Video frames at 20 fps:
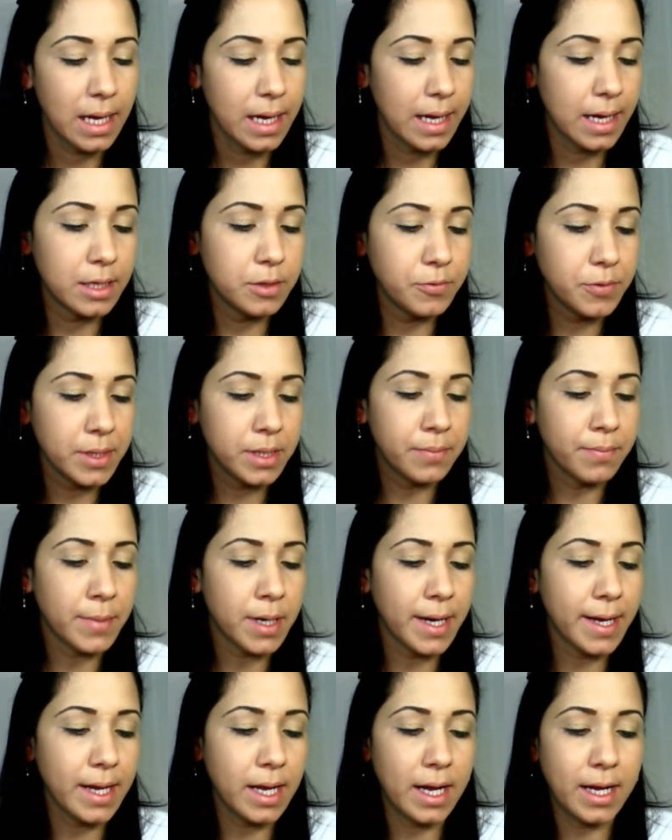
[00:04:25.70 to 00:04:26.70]
And with
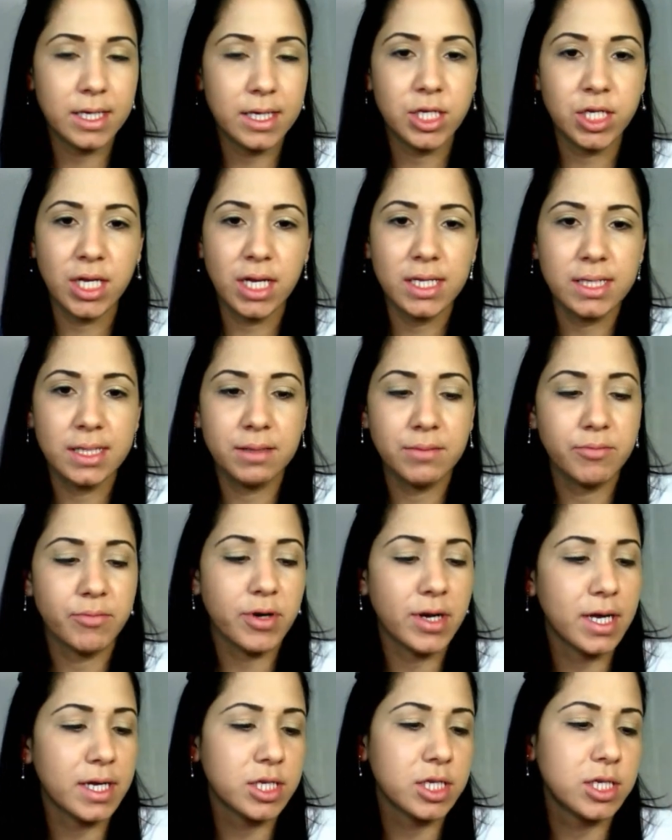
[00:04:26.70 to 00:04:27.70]
my eye shading
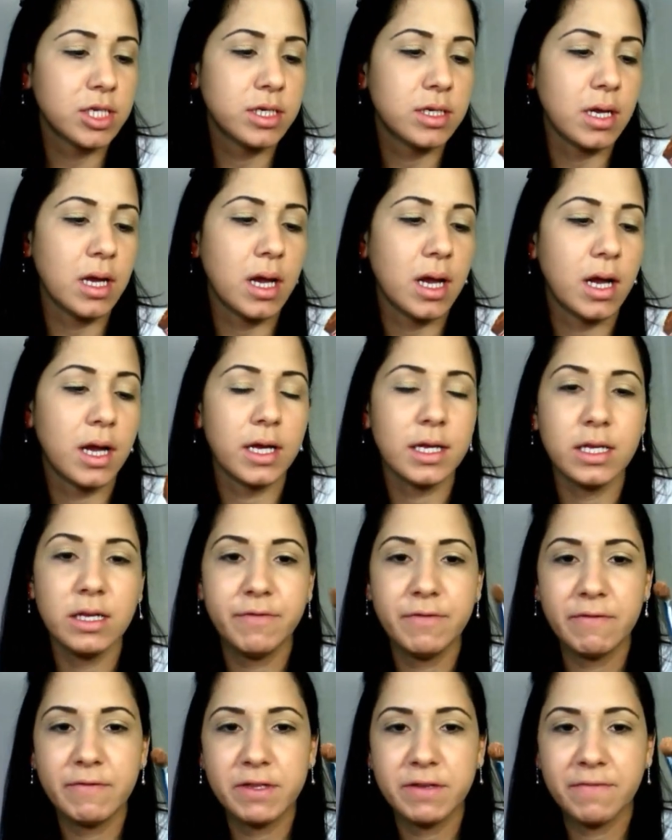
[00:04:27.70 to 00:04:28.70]
brush
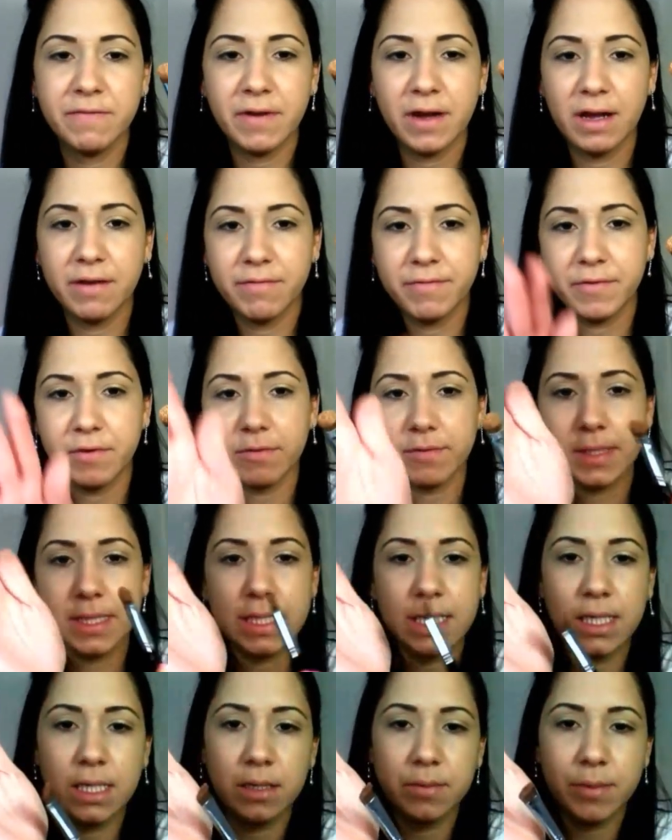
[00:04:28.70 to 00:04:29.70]
E55 from
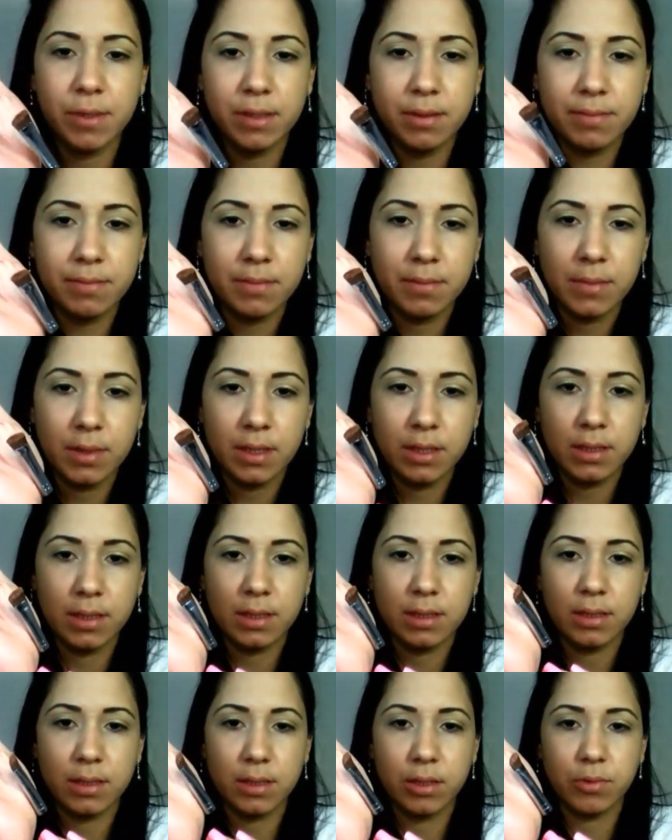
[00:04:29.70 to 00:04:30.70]
Sigma,
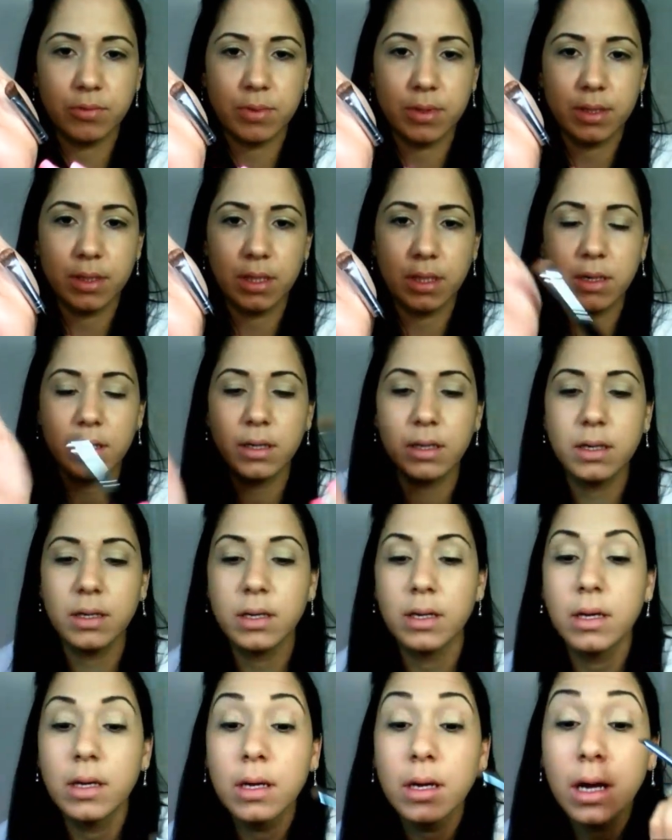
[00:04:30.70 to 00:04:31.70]
this one here,
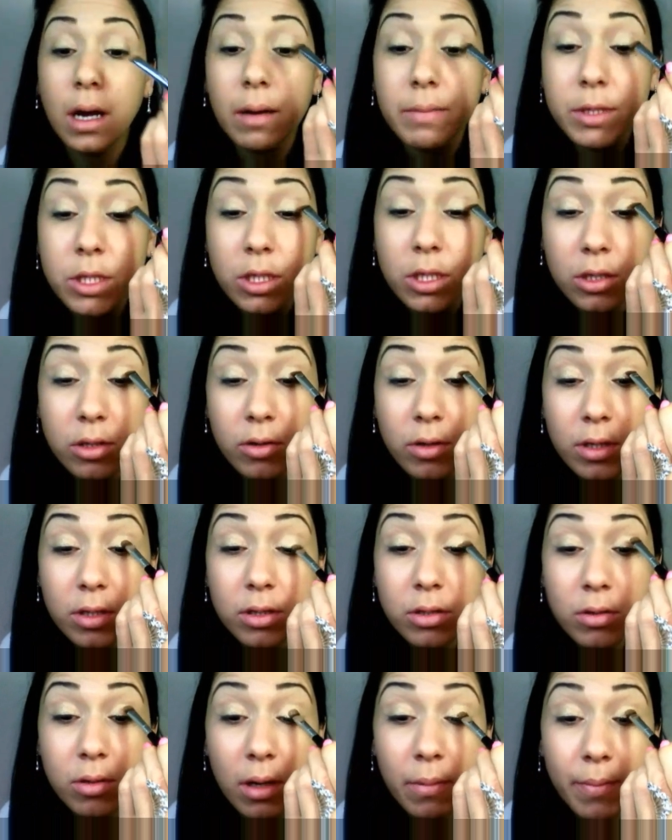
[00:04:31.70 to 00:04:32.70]
I'm just going
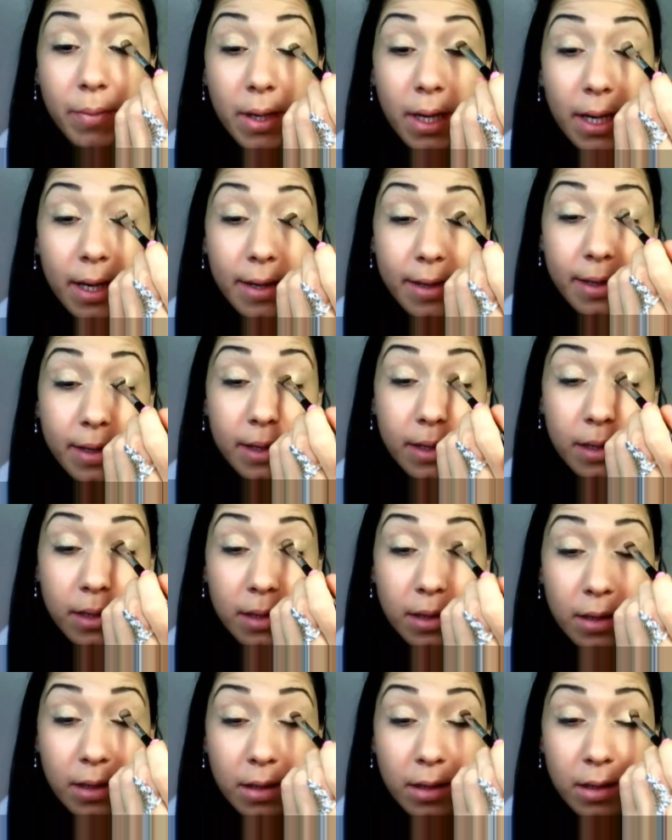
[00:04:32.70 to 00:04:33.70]
to apply
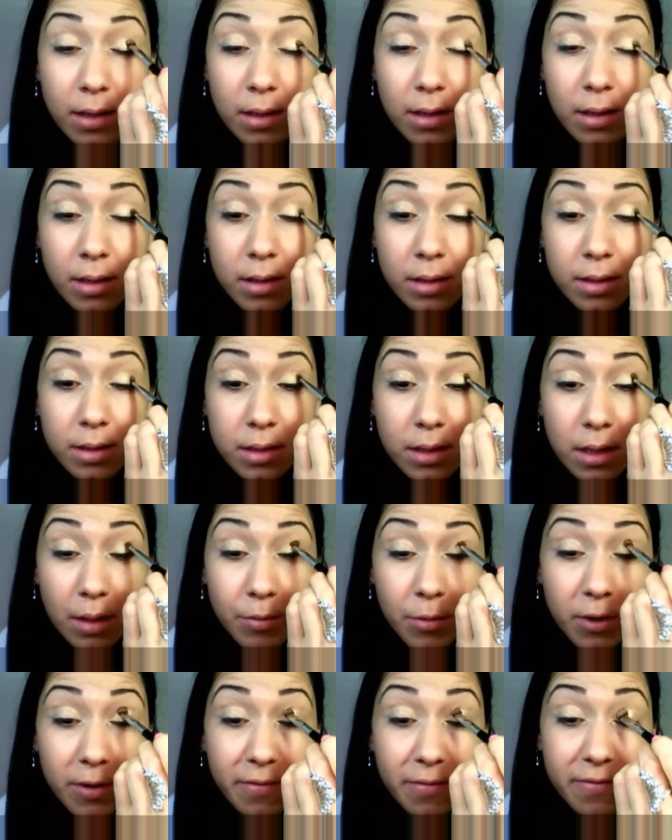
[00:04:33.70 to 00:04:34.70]

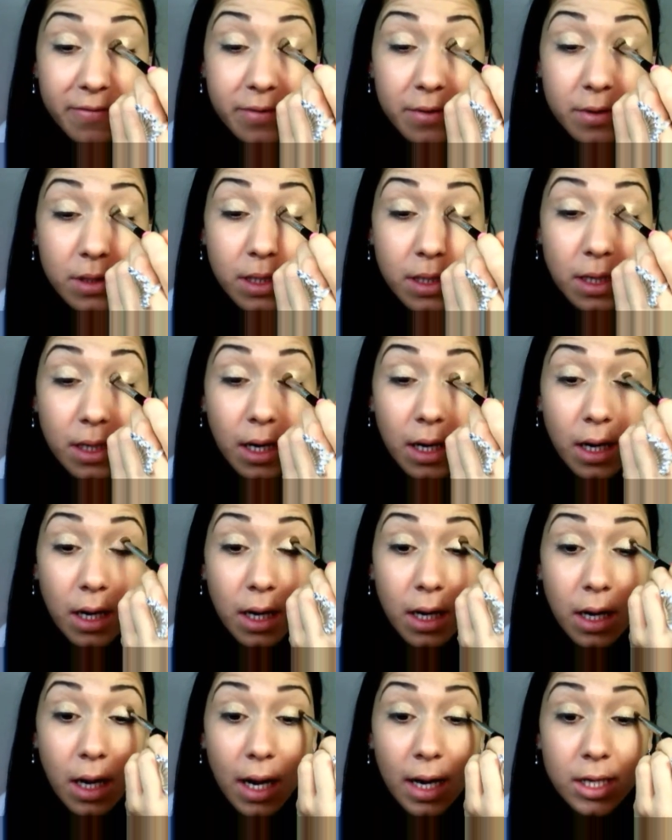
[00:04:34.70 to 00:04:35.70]
some of the
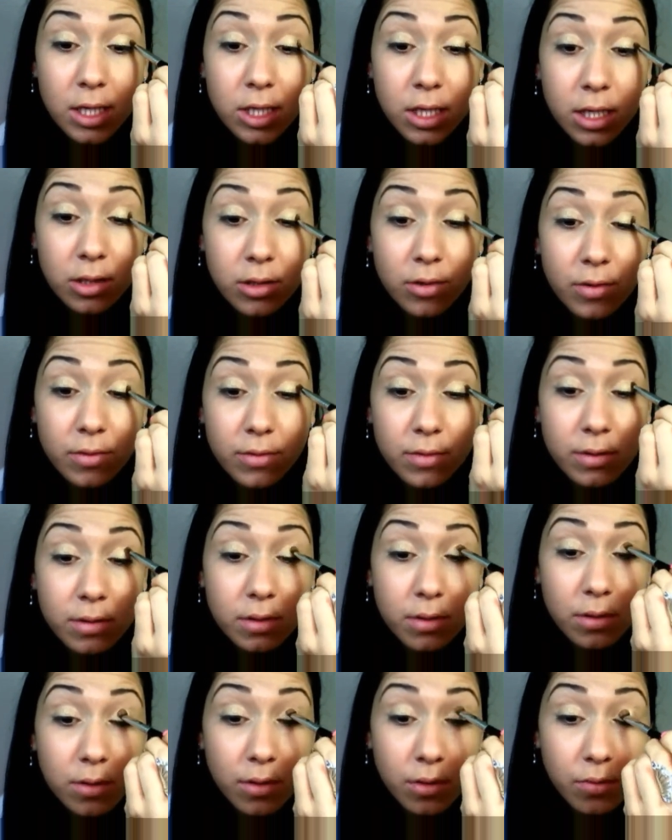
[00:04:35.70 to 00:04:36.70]
eyeshadow
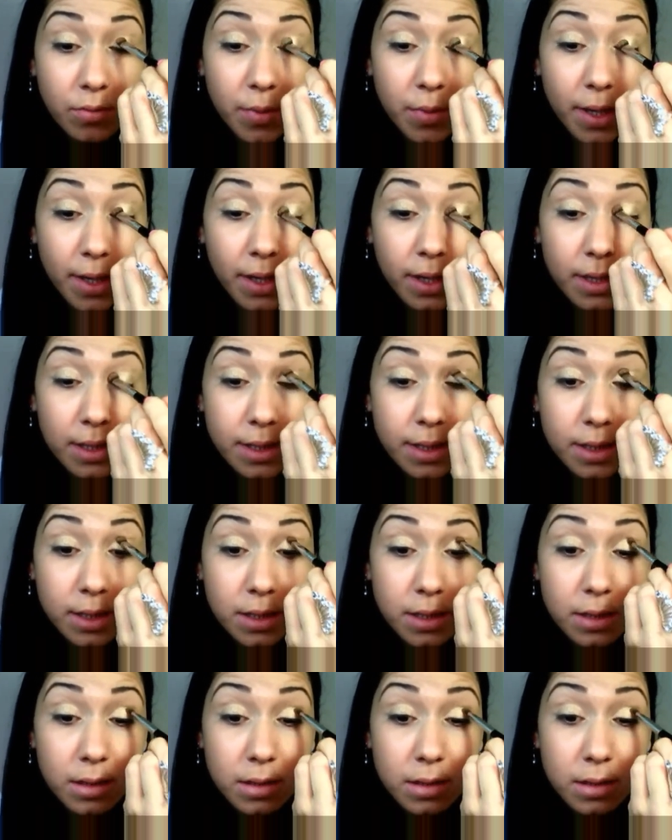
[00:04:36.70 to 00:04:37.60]
on my eyelid.